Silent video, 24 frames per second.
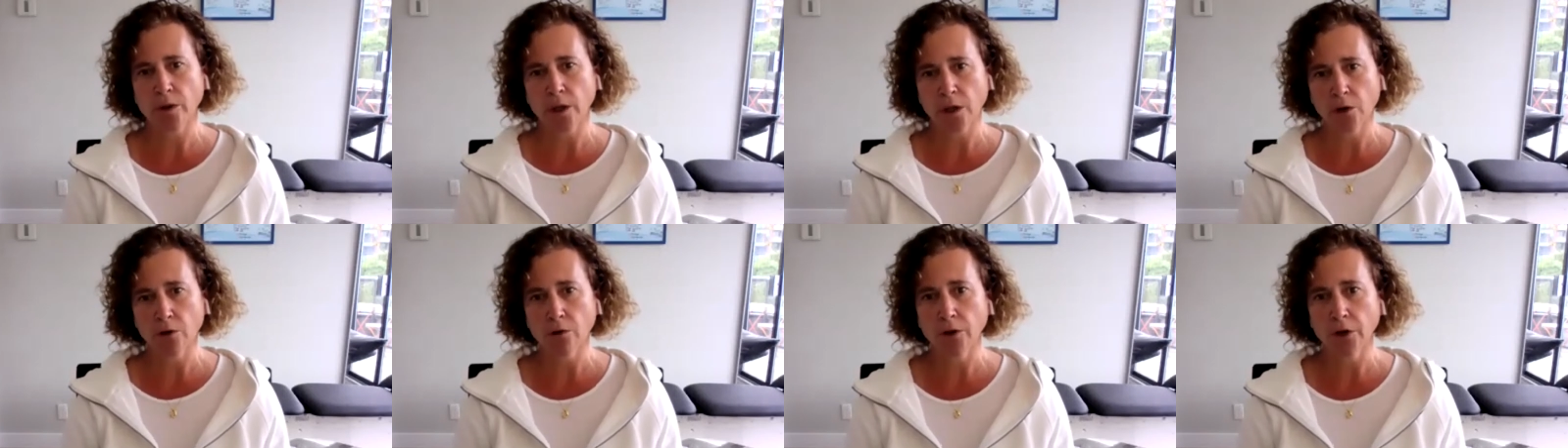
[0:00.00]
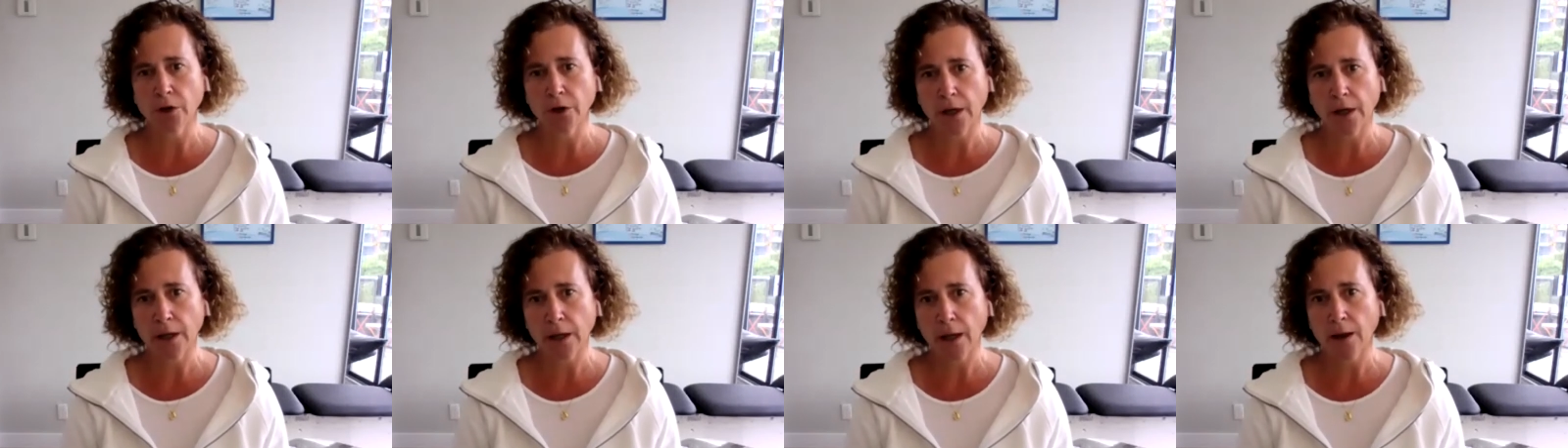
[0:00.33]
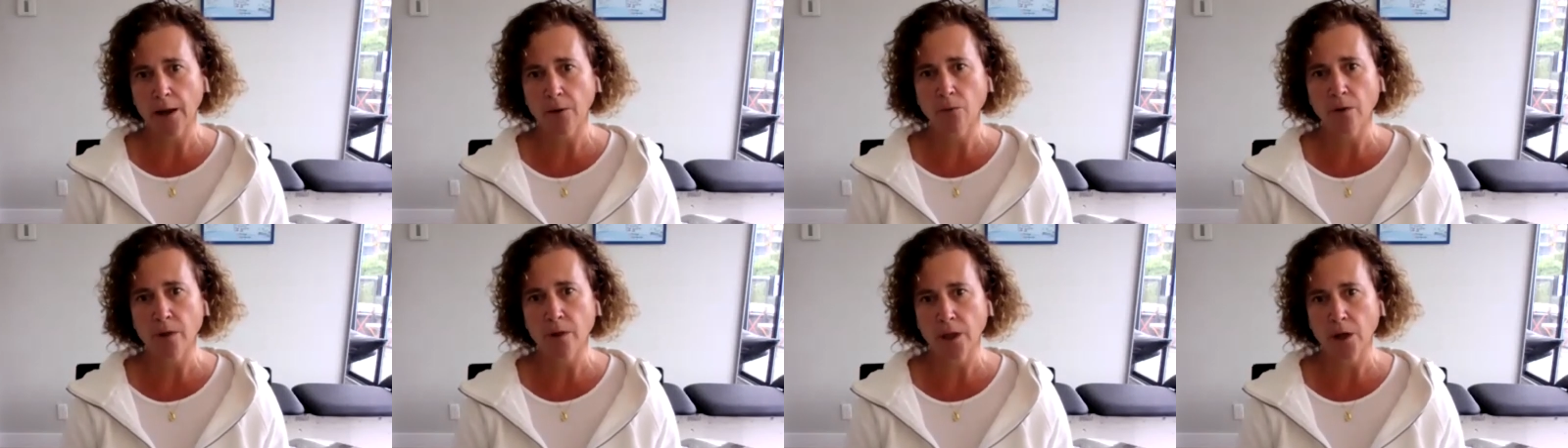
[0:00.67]
that you're looking
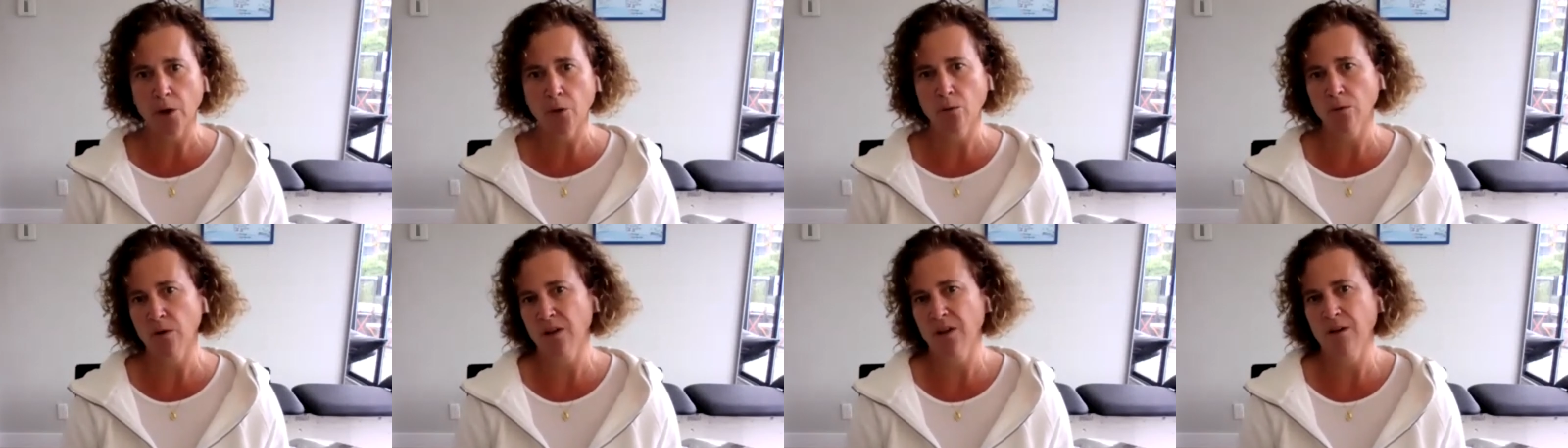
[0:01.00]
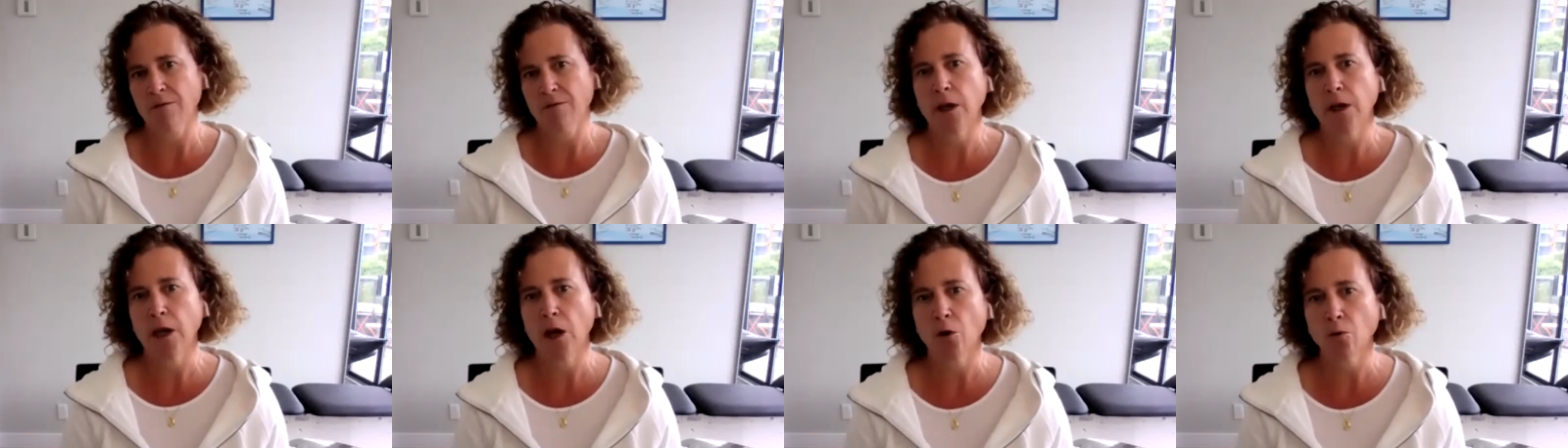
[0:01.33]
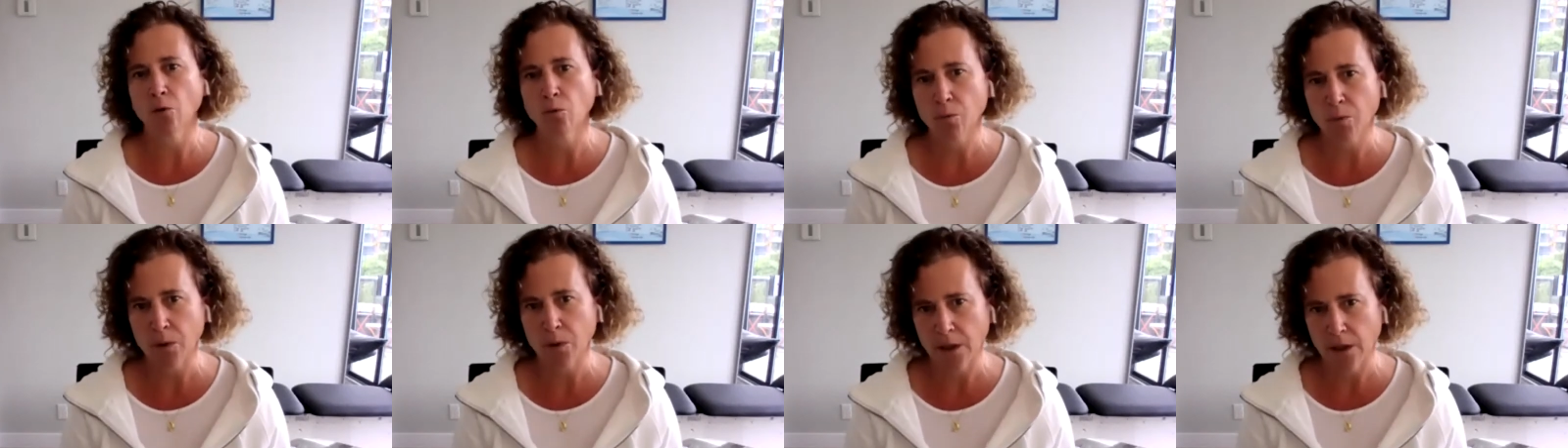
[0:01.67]
at without giving out
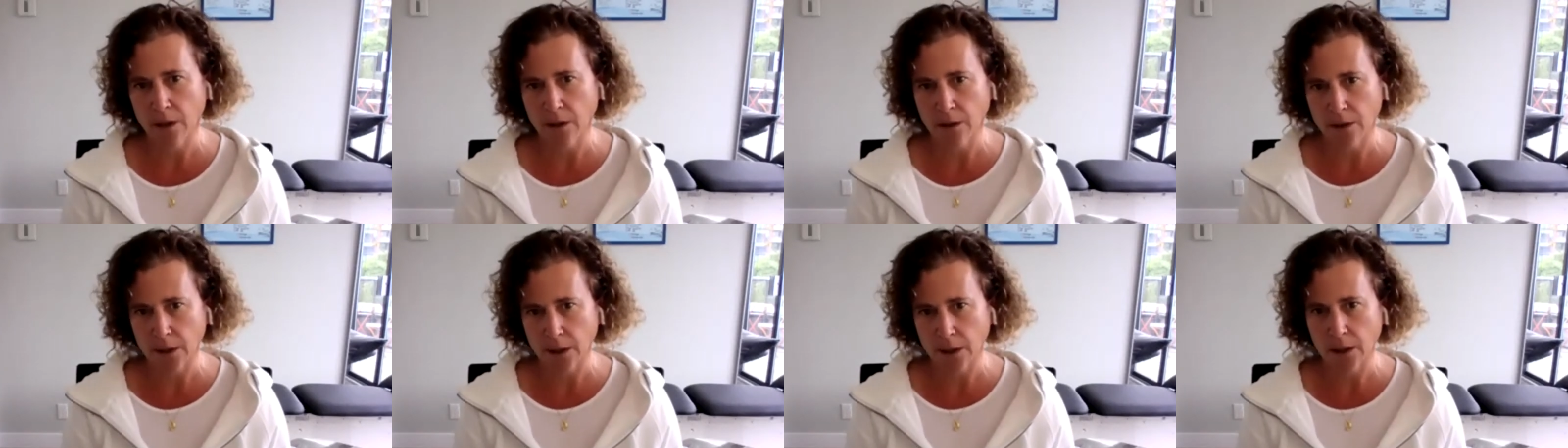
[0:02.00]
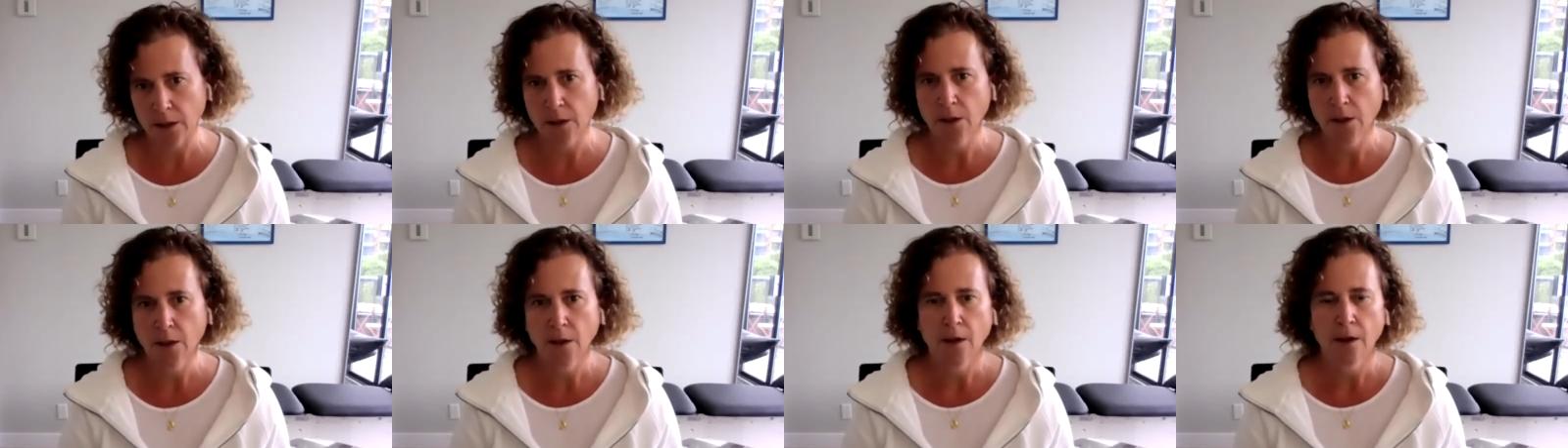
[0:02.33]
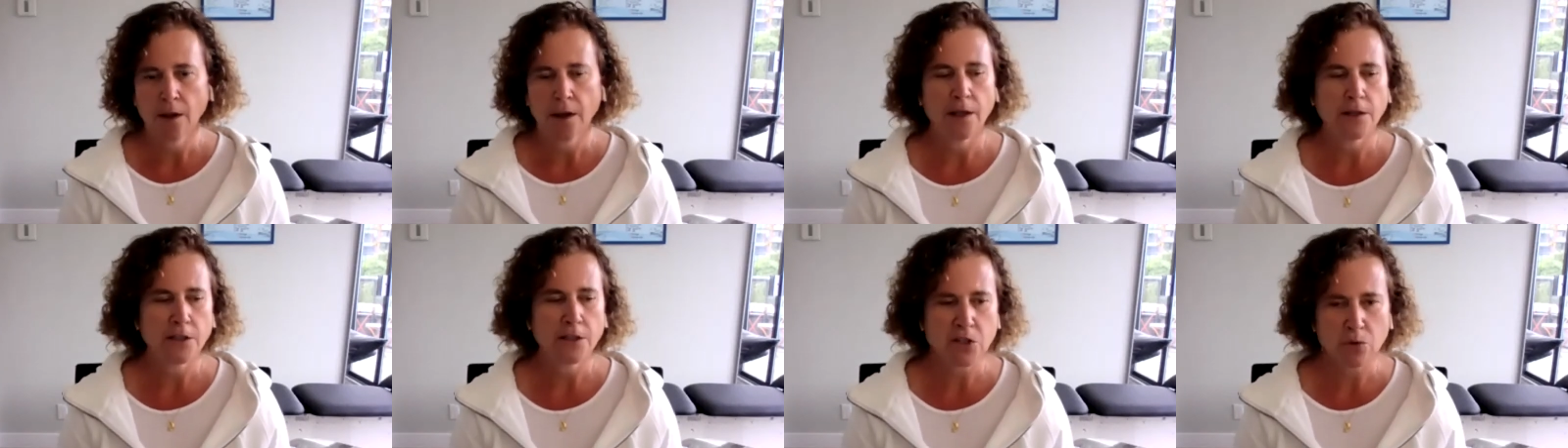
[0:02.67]
repeatedly
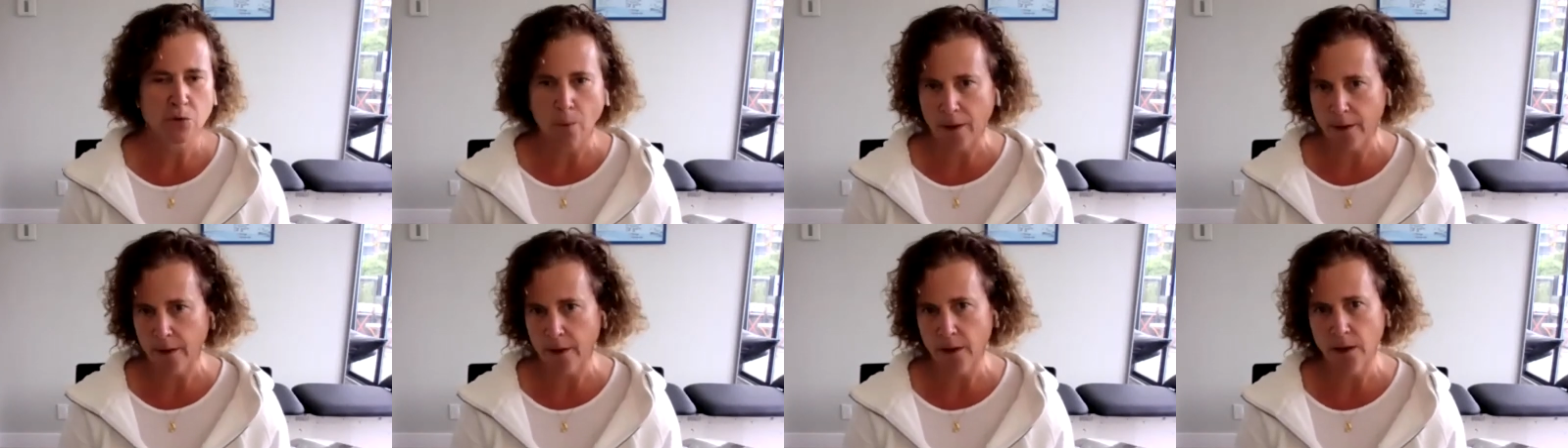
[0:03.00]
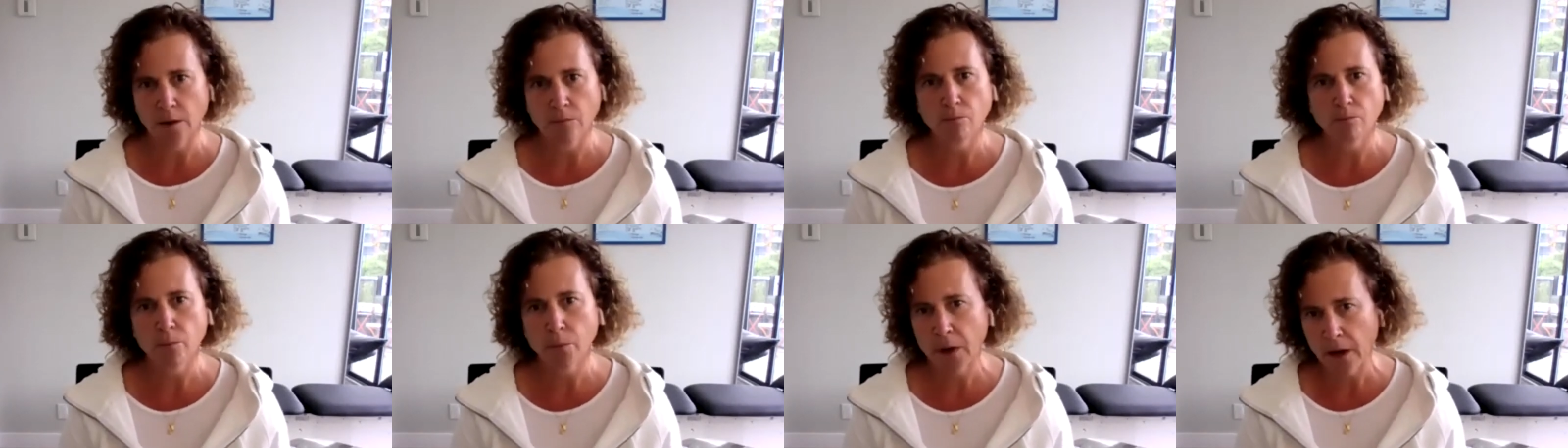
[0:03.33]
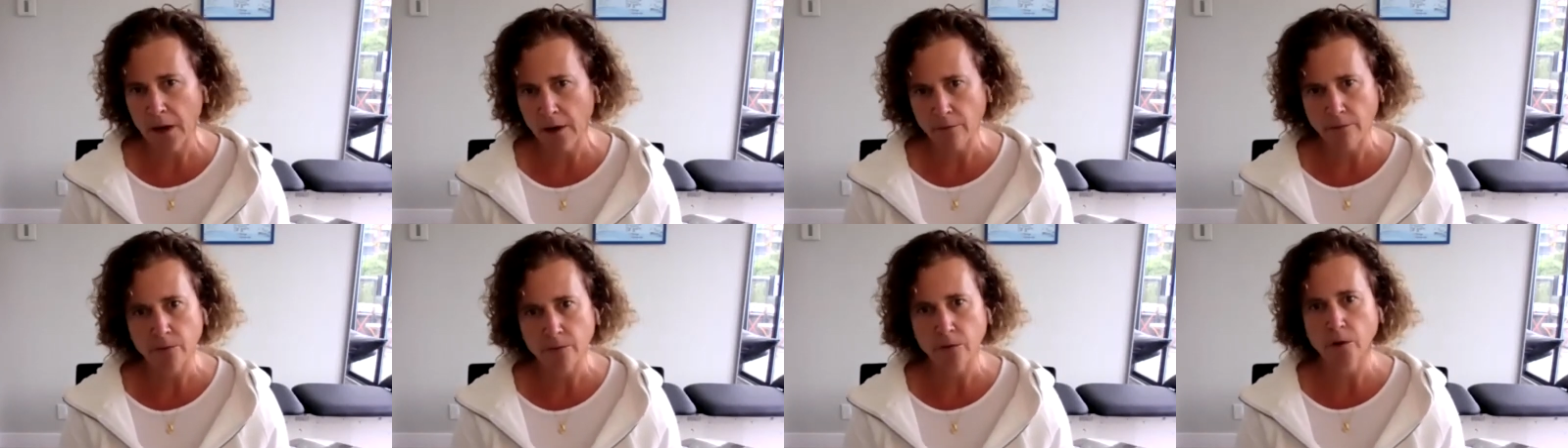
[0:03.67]
and swelling and
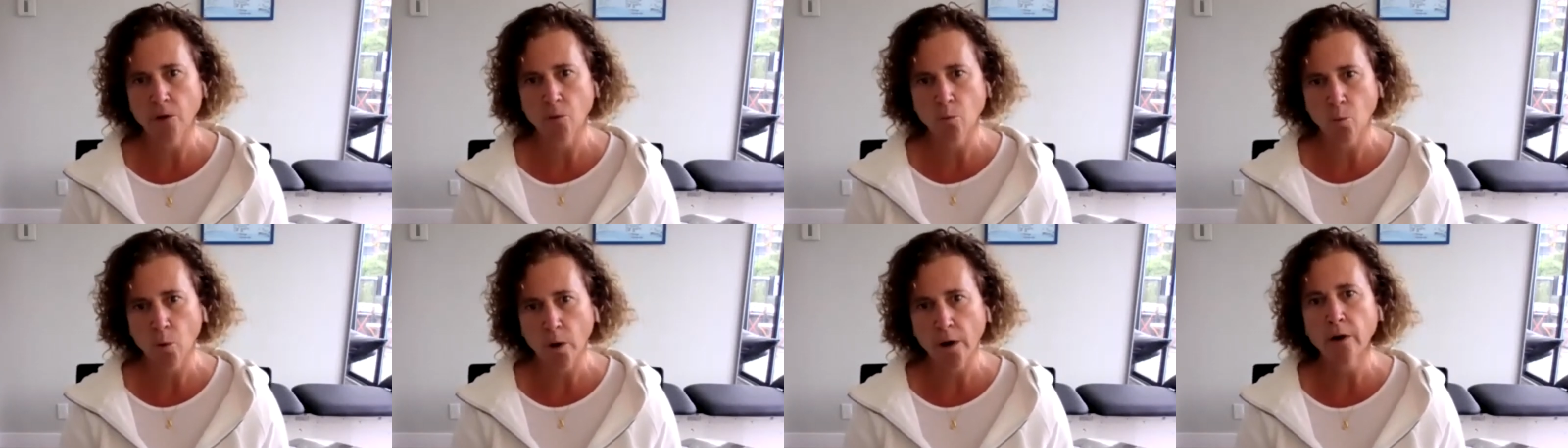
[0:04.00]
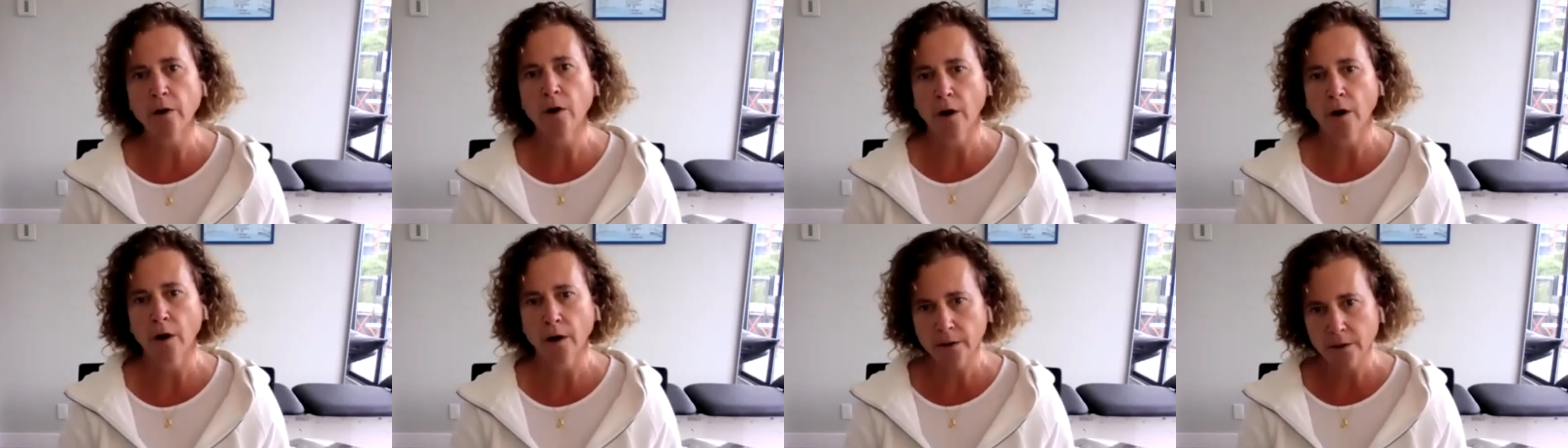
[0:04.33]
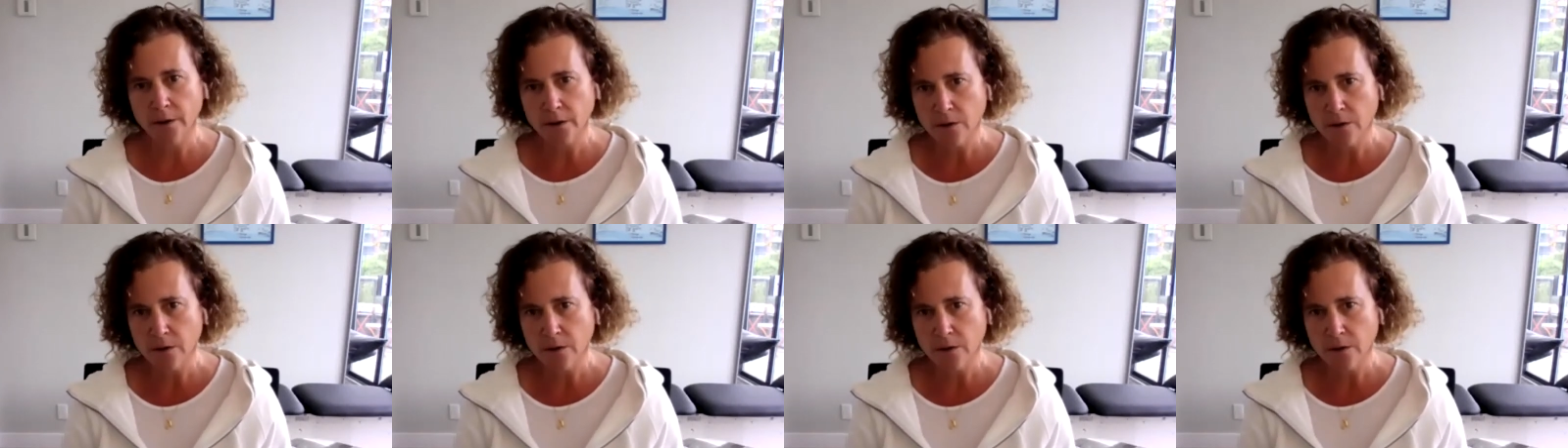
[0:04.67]
painful and whatnot.